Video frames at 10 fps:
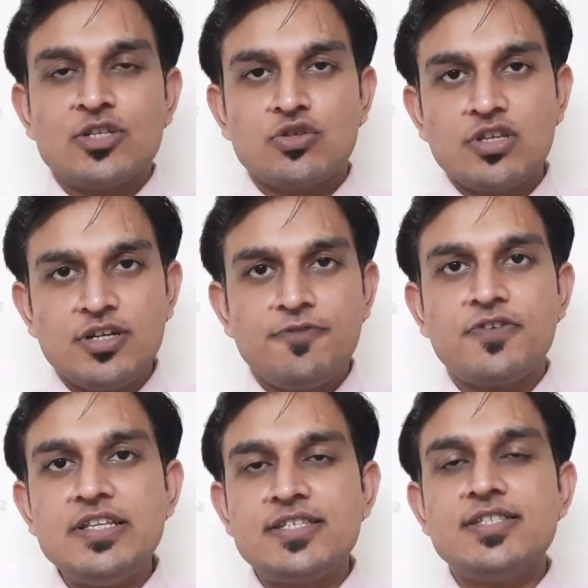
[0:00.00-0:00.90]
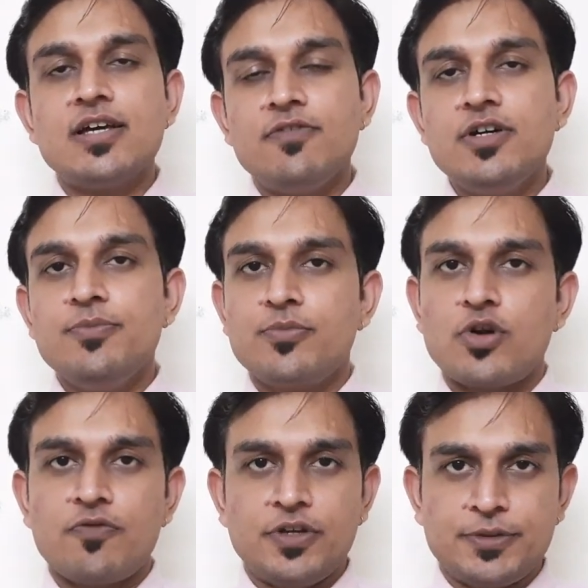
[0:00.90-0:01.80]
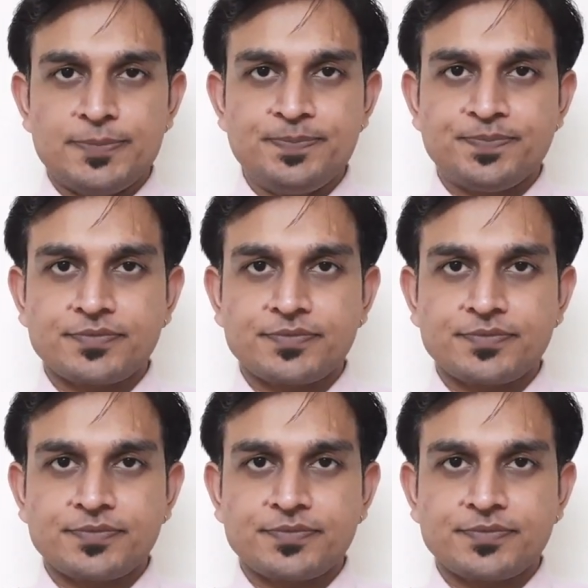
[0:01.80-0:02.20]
So the difference is our profit.